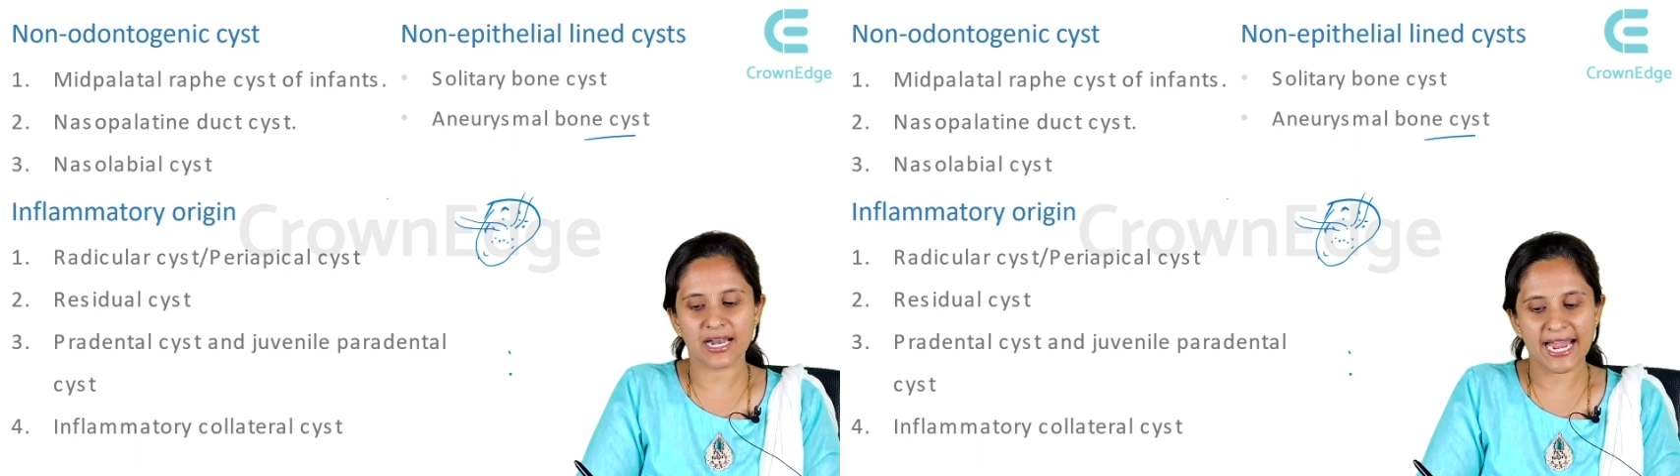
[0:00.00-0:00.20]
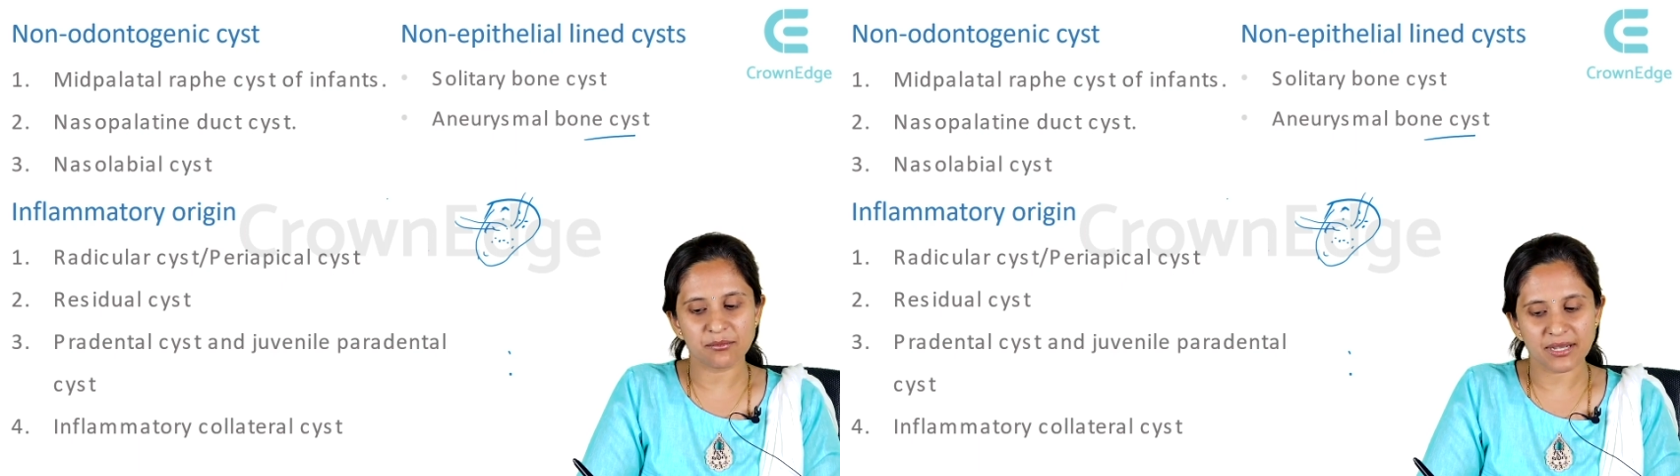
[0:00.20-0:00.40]

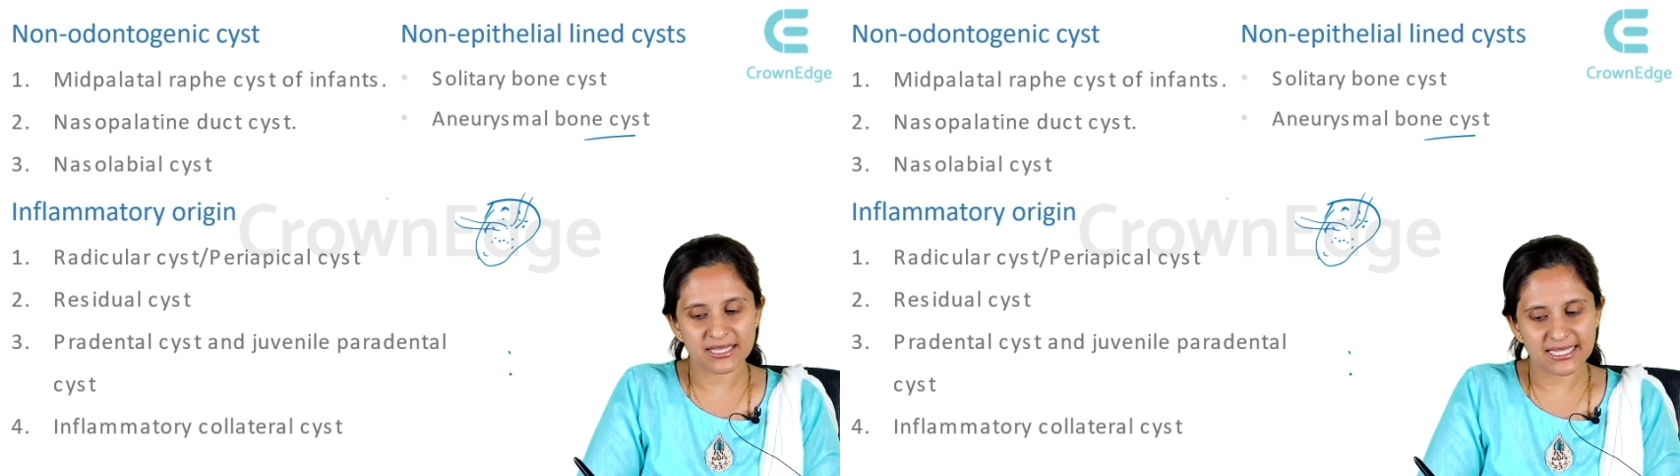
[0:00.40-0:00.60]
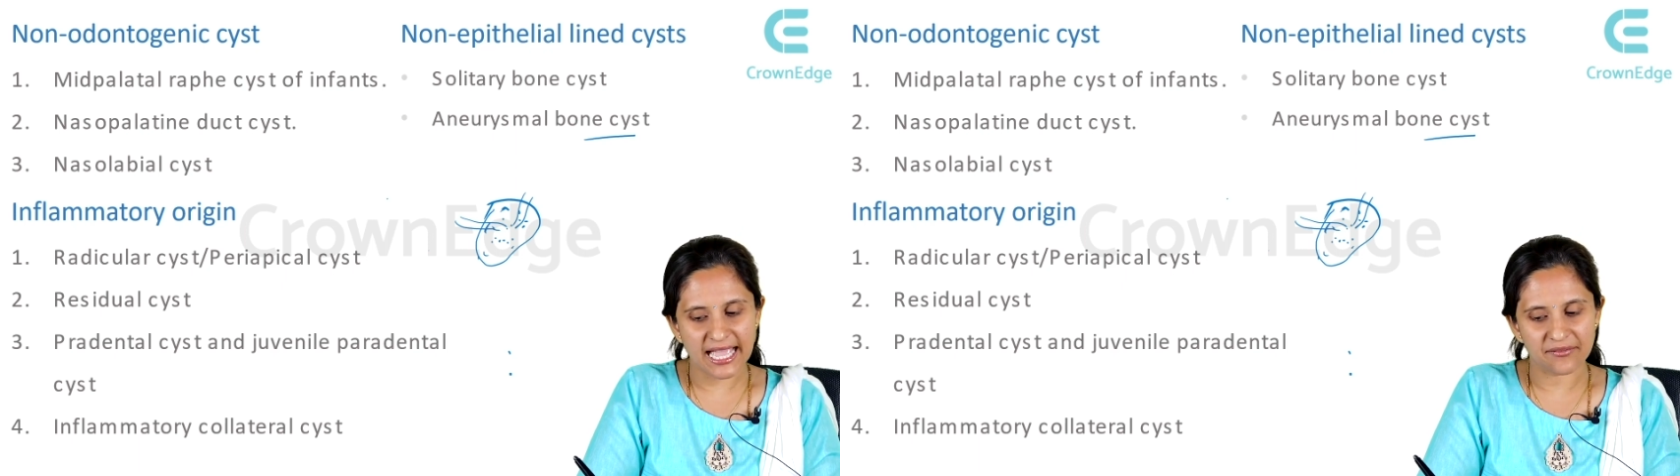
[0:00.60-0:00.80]
lined by
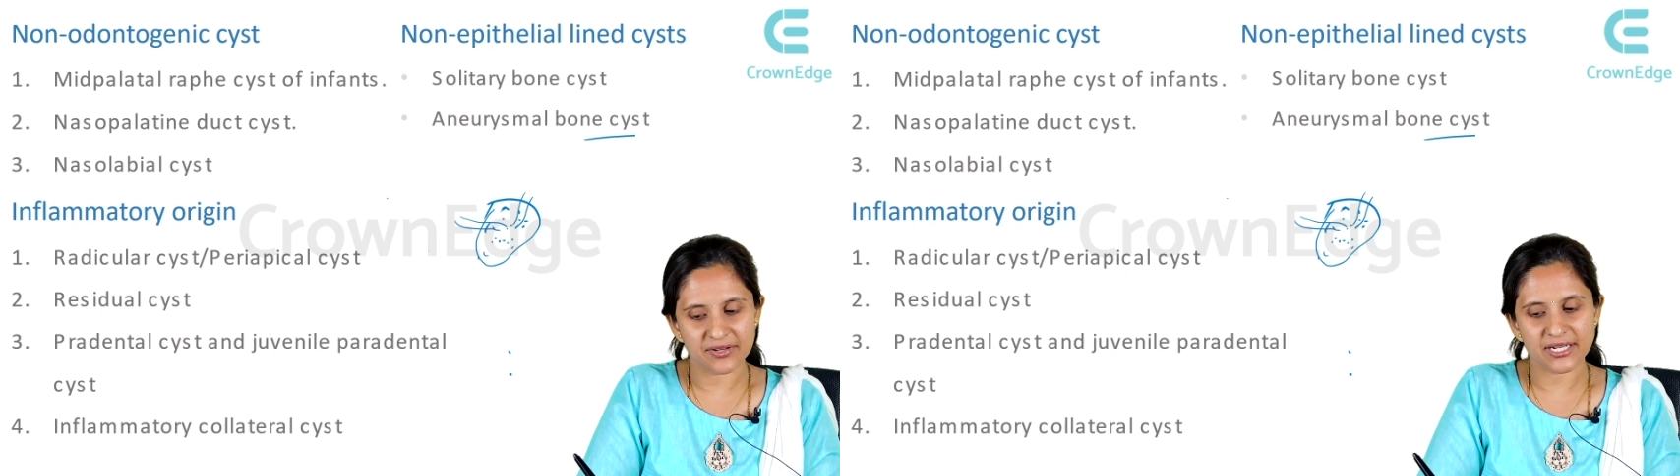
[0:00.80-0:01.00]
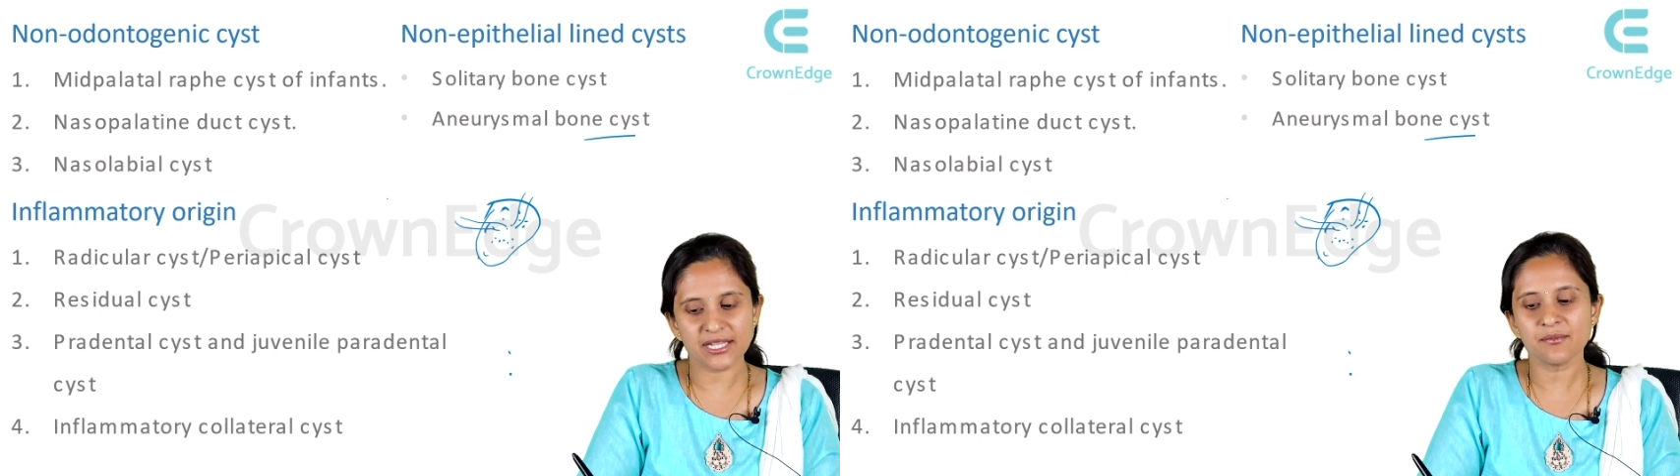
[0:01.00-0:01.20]
the
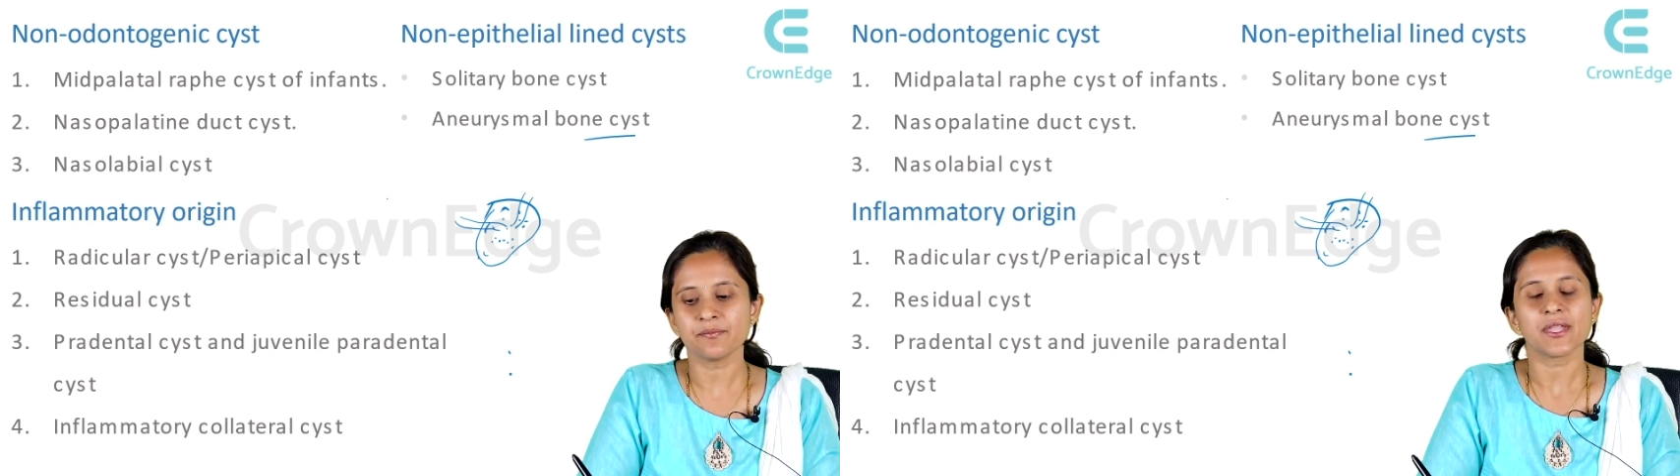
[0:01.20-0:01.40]
cavity.